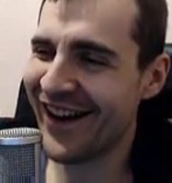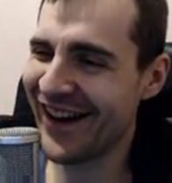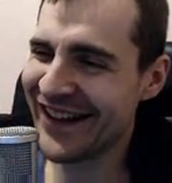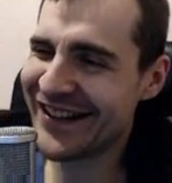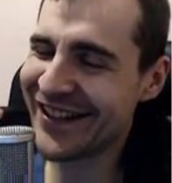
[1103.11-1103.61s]

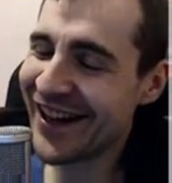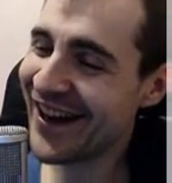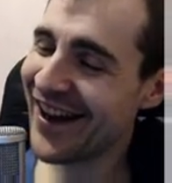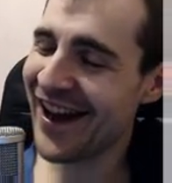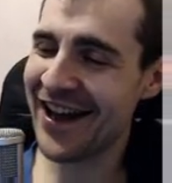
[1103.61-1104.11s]
and
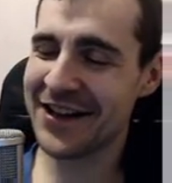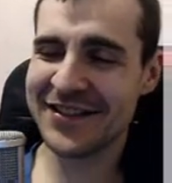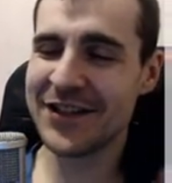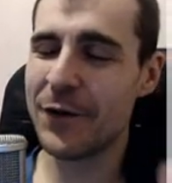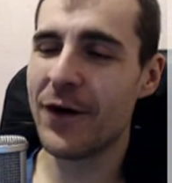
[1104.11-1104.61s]
it
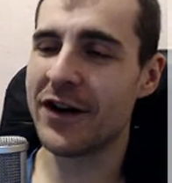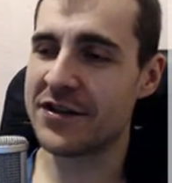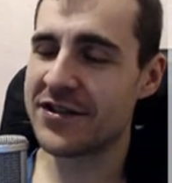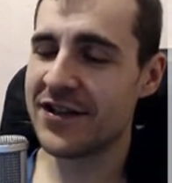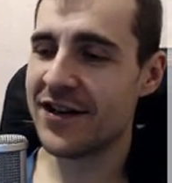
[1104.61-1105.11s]
still
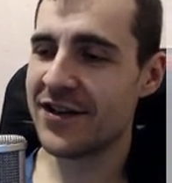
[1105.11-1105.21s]
works.